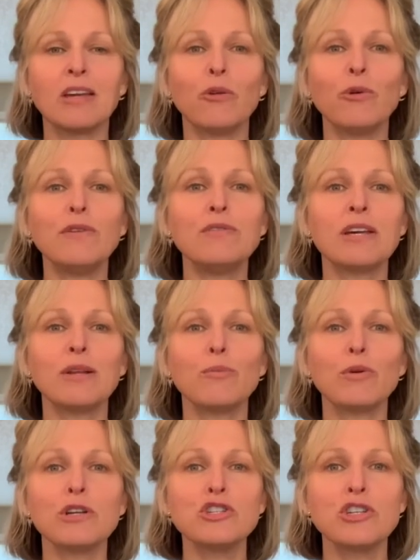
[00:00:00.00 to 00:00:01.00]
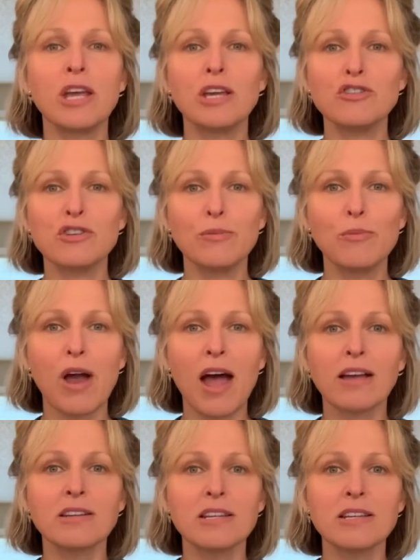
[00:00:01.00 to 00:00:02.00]
We've done appreciation
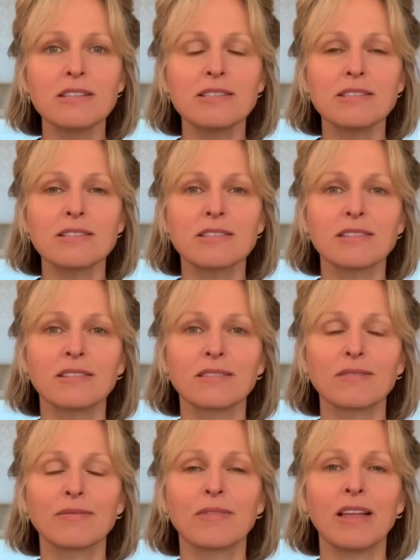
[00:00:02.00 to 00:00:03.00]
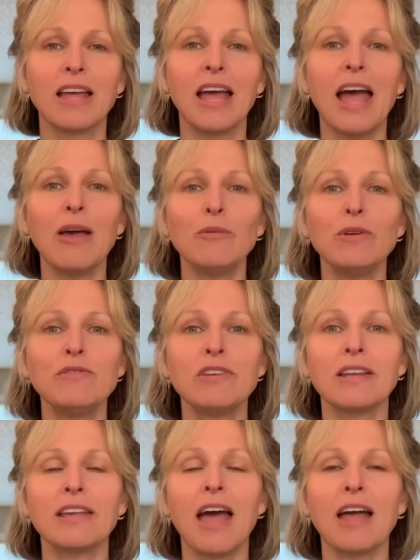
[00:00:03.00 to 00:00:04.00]
practice, and we've
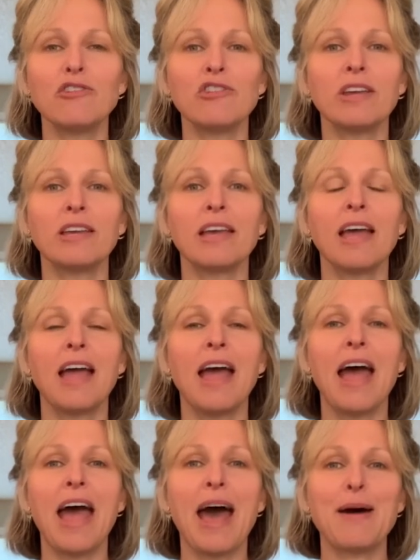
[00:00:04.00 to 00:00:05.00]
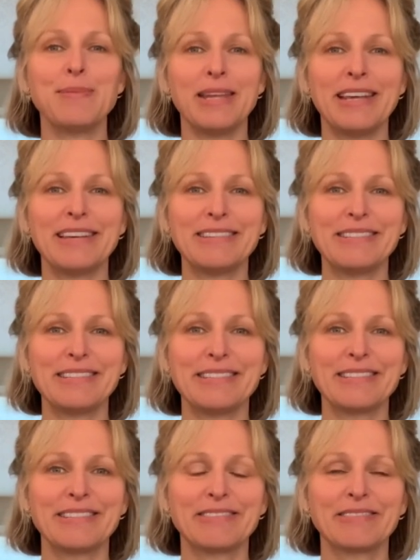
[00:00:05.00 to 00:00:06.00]
done catching happiness.
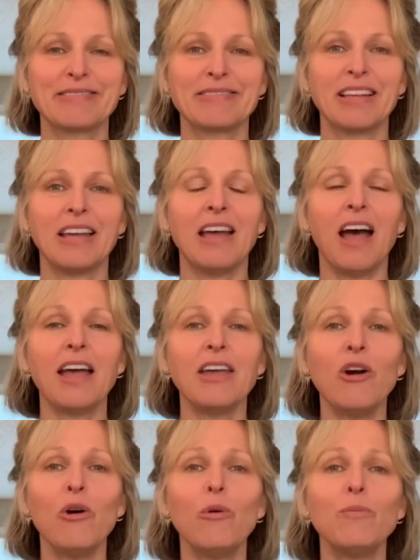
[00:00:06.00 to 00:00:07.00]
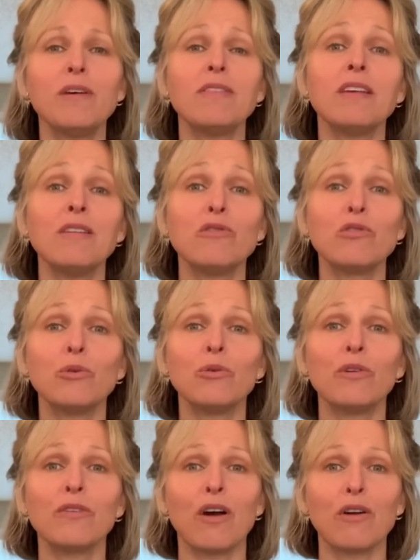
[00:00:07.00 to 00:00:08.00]
I hope that these
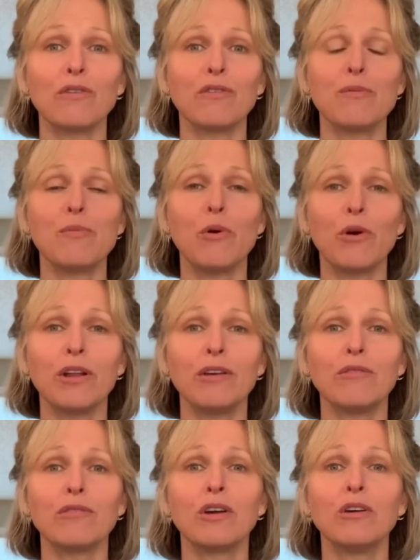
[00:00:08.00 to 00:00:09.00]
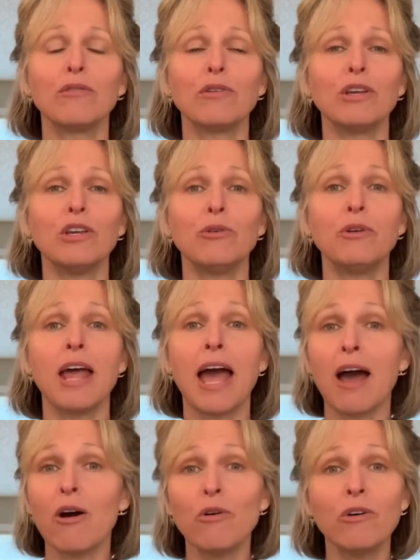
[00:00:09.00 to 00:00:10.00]
tools are supportive for you
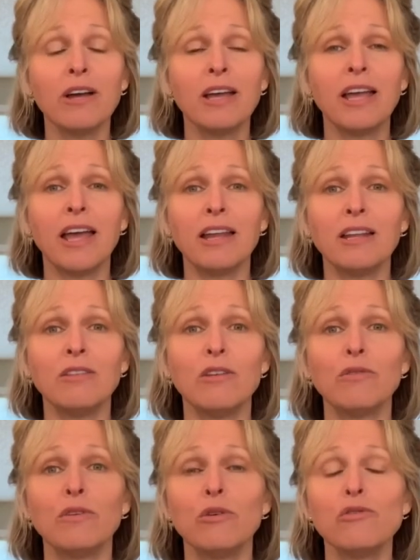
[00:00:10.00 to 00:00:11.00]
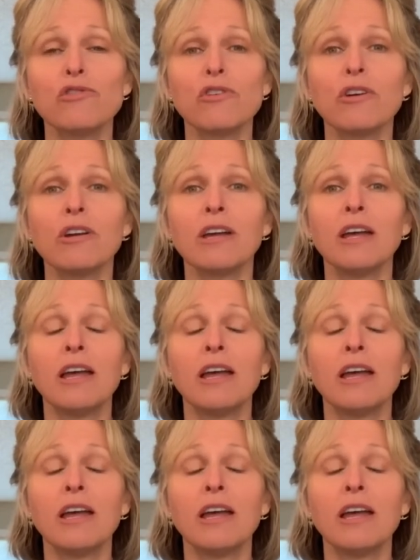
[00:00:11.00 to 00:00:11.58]
now and in the future,